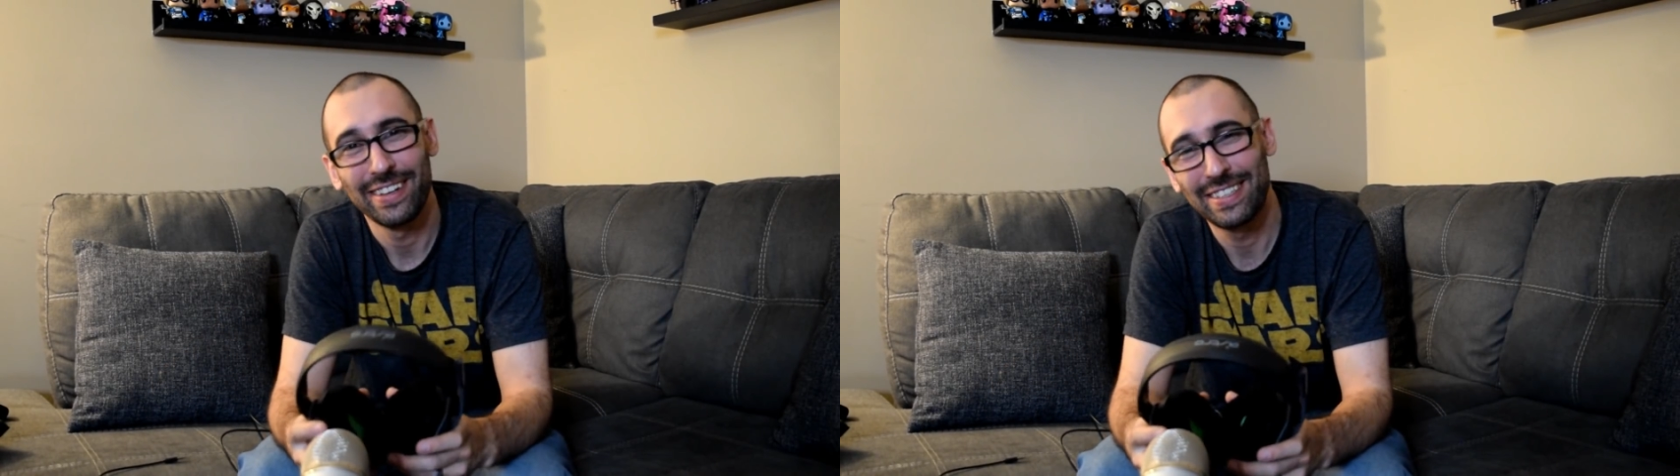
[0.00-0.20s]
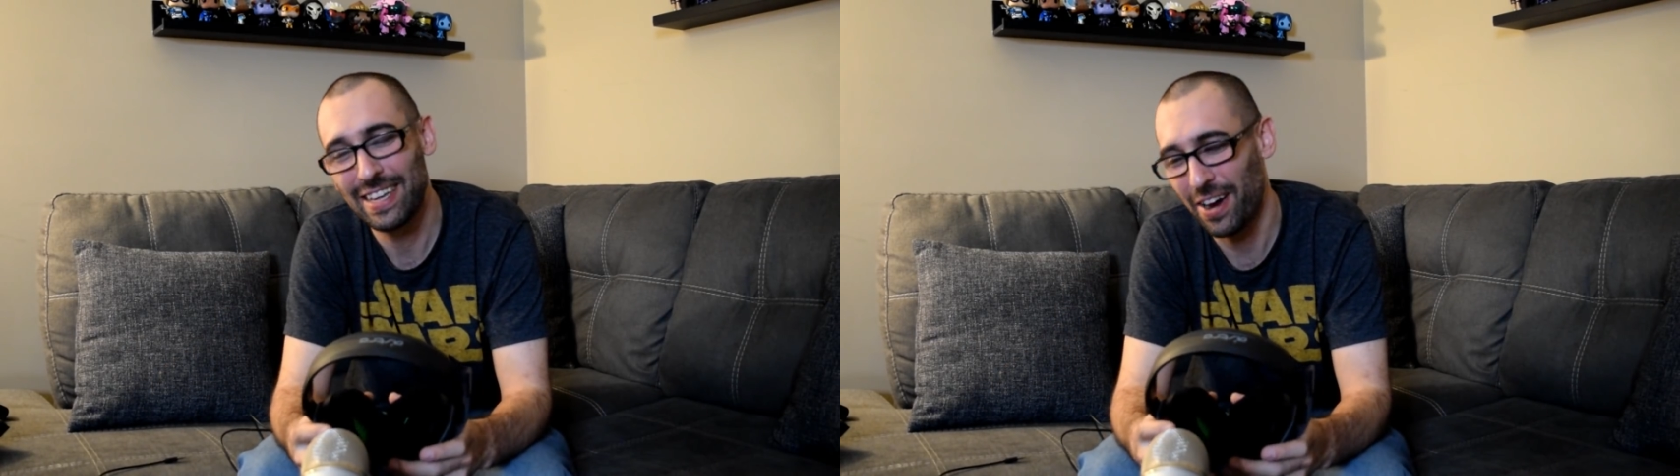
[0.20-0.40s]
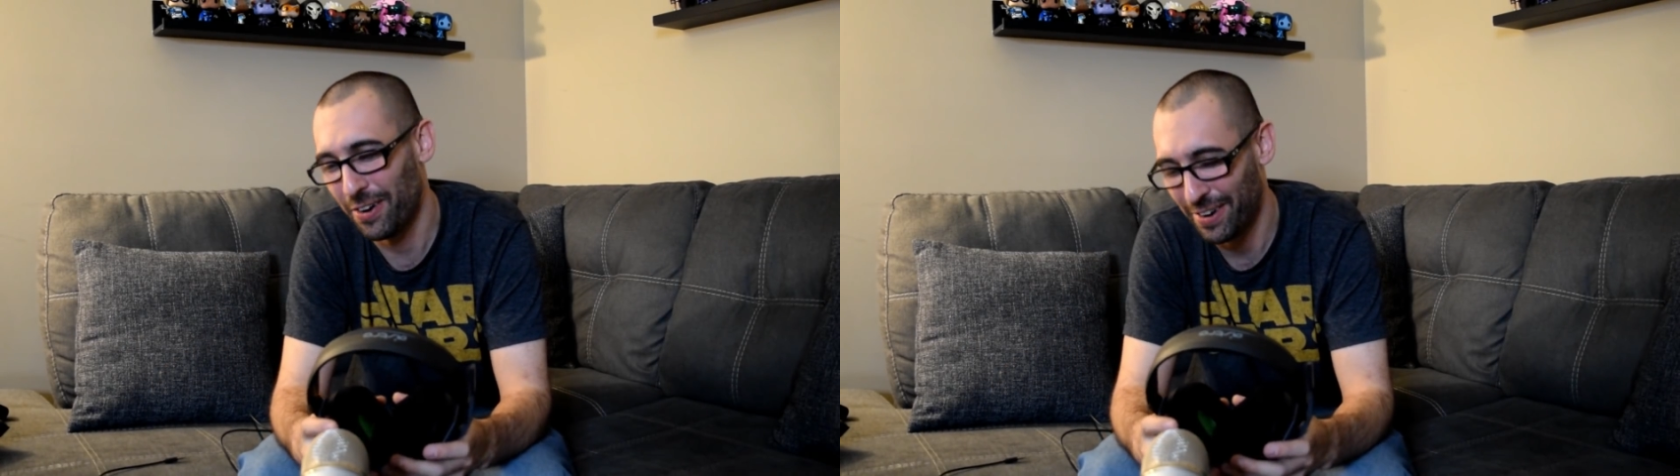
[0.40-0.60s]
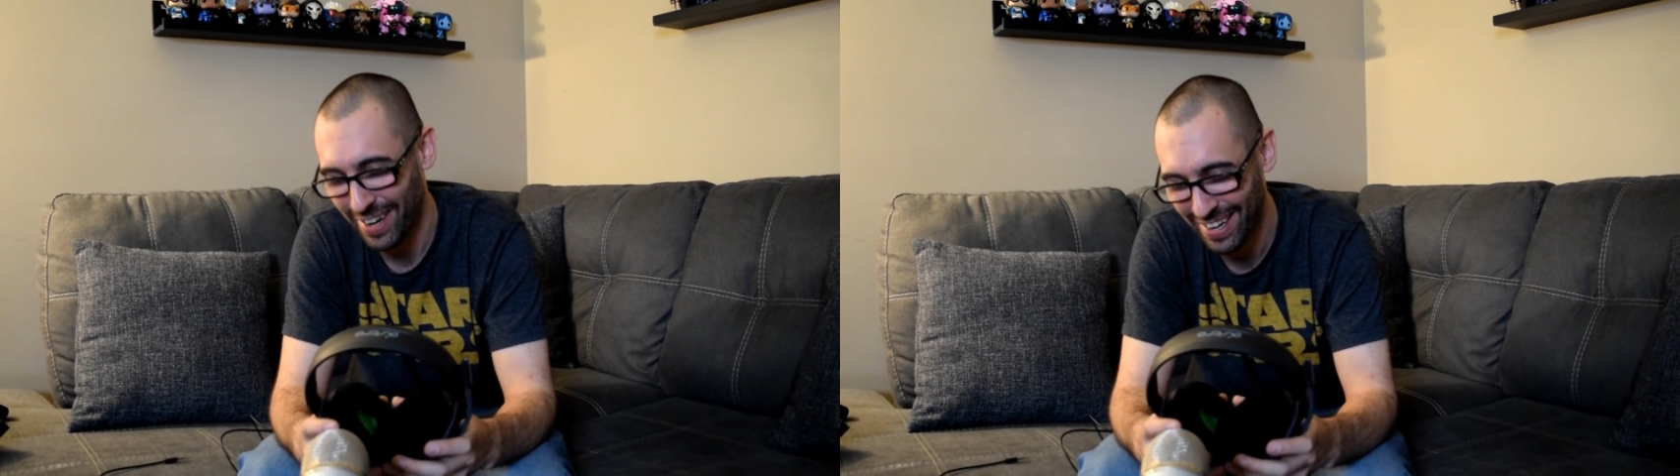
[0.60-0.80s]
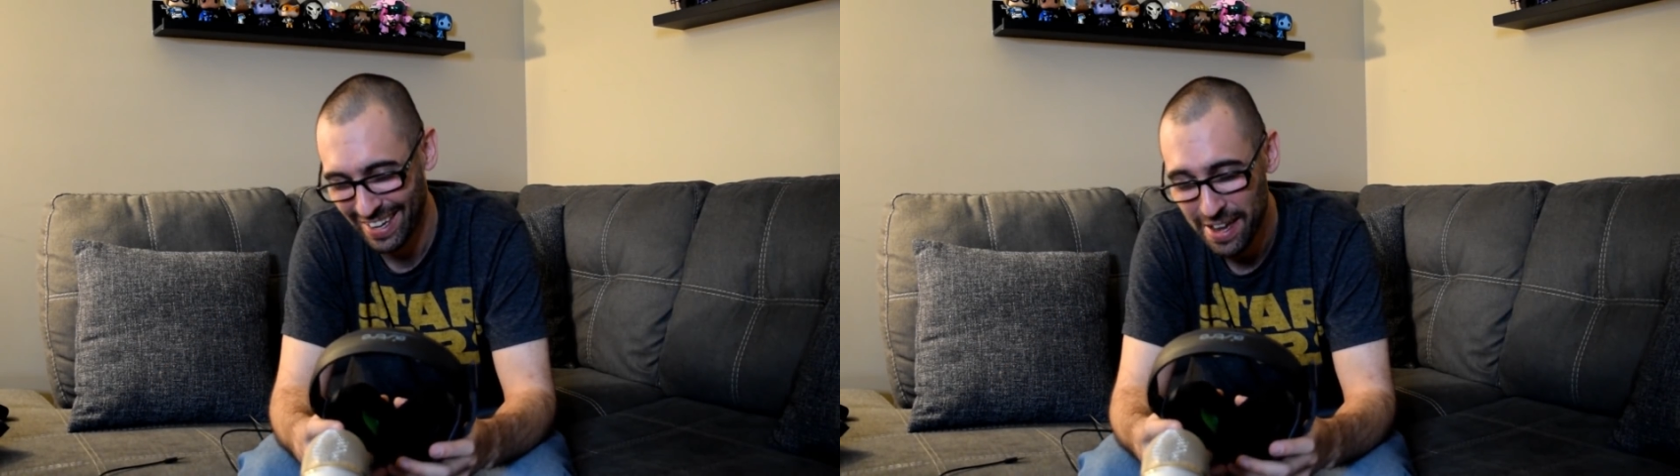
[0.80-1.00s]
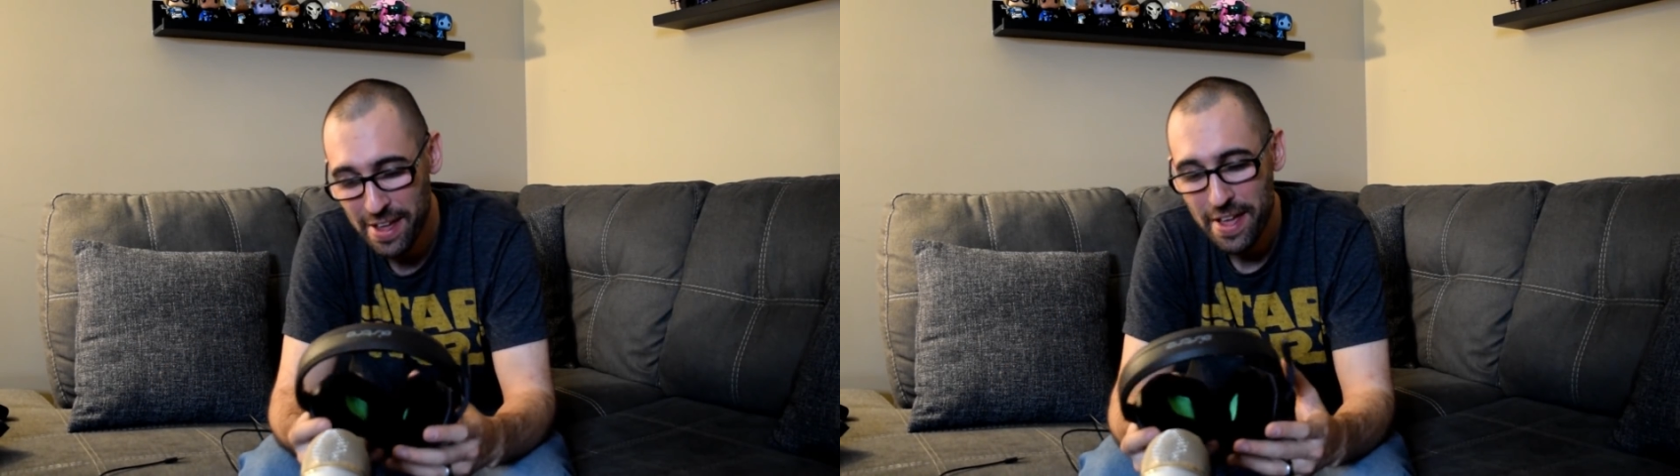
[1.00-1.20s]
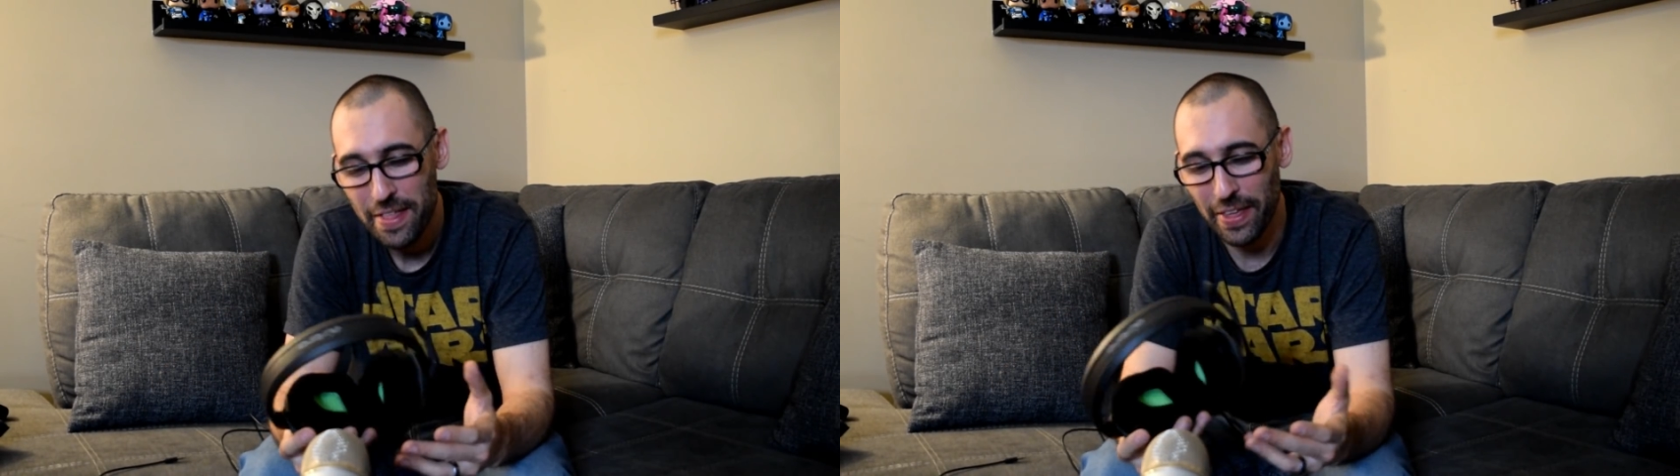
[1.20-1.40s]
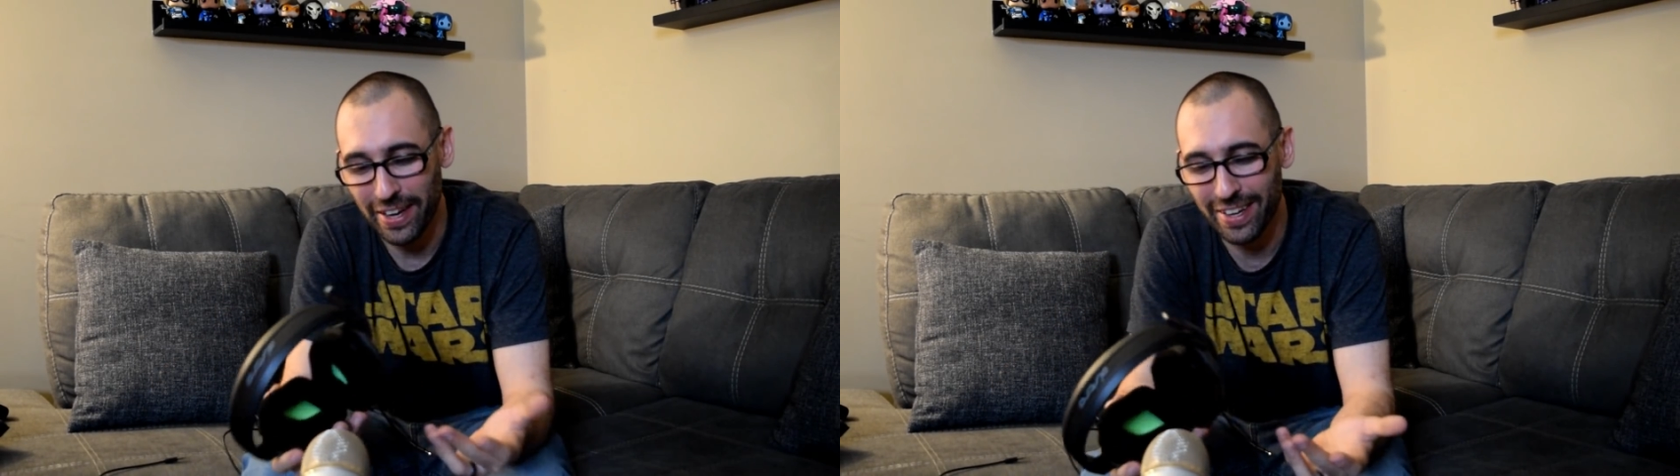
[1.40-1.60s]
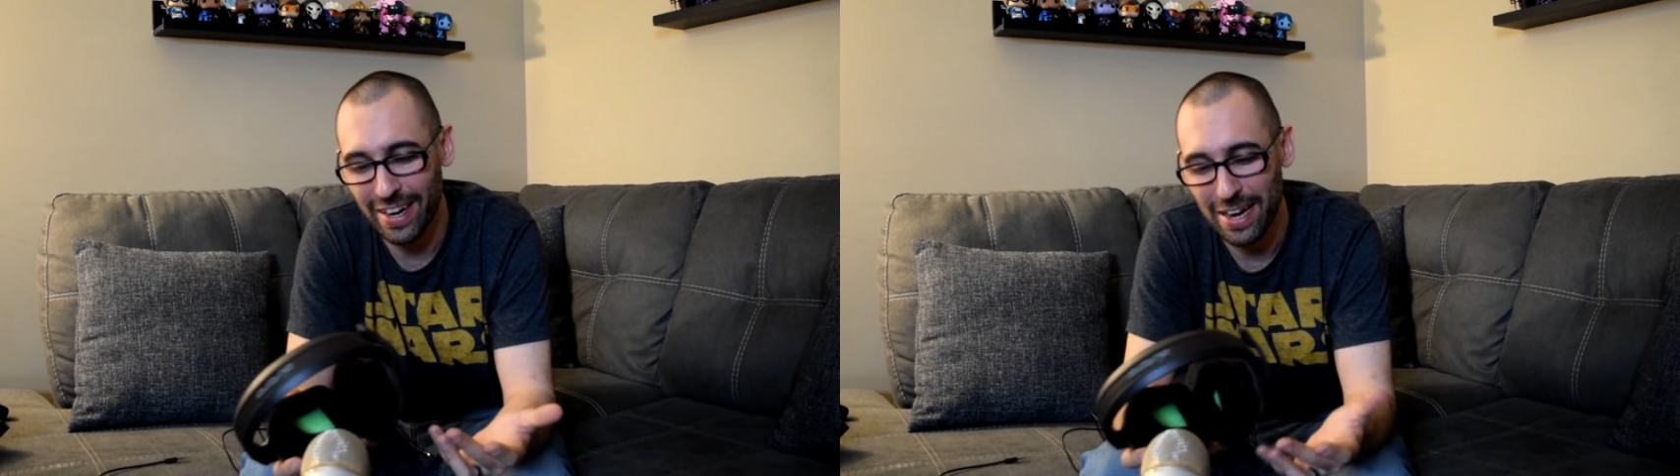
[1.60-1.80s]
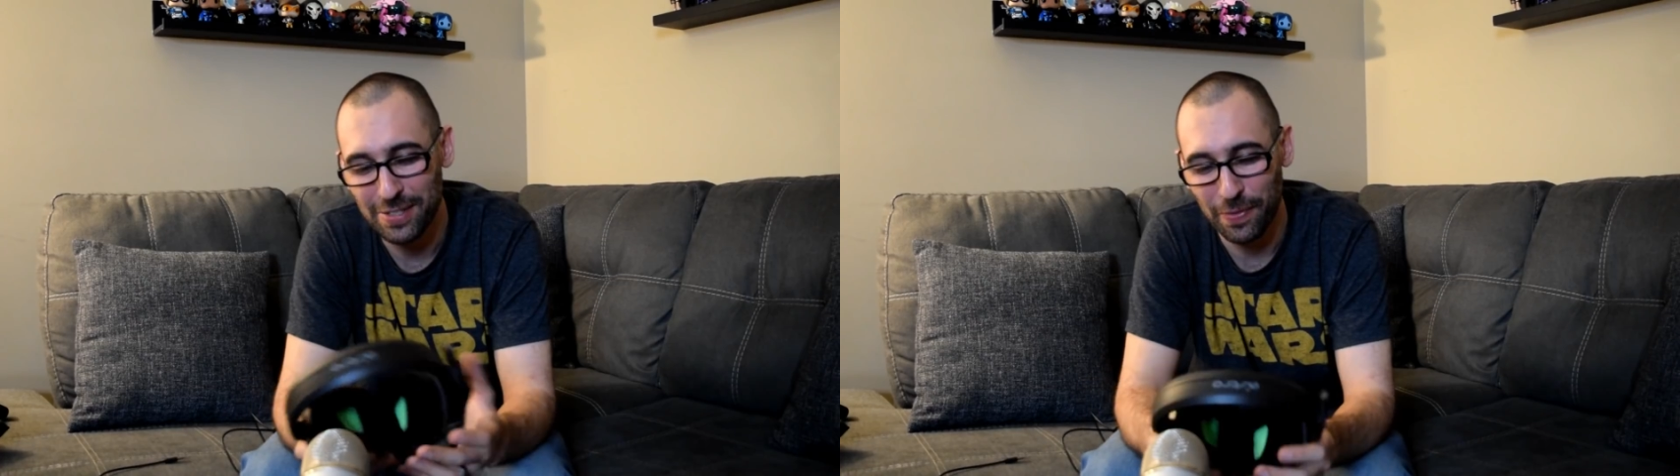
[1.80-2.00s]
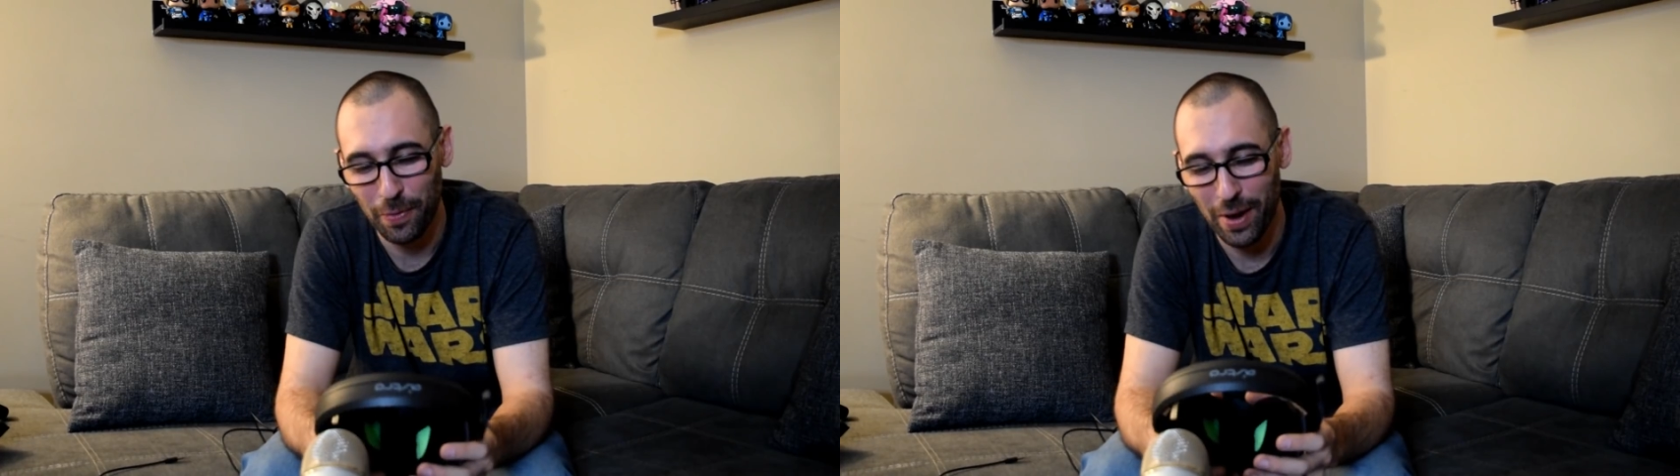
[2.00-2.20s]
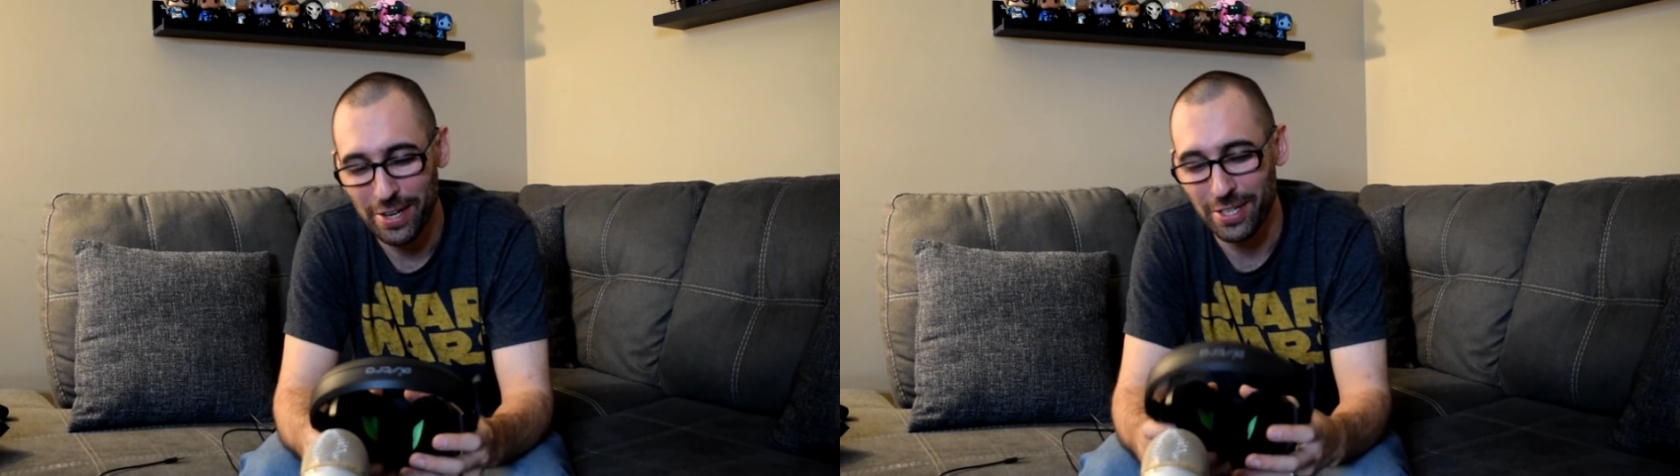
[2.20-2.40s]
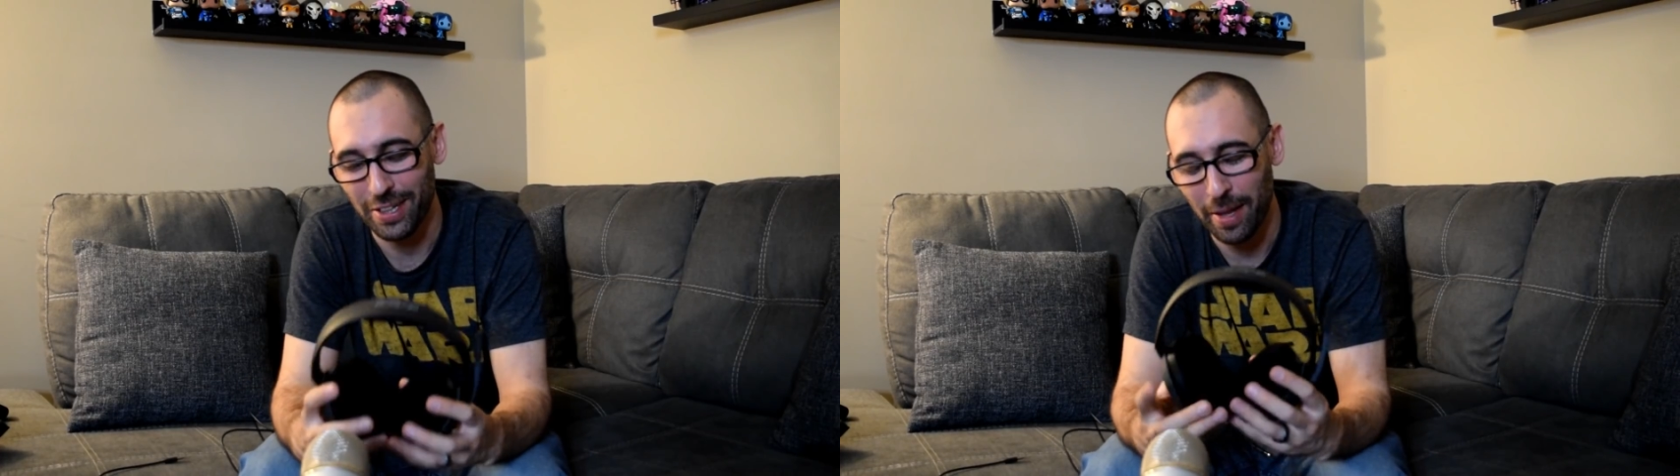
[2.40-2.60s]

So, thank you guys for watching.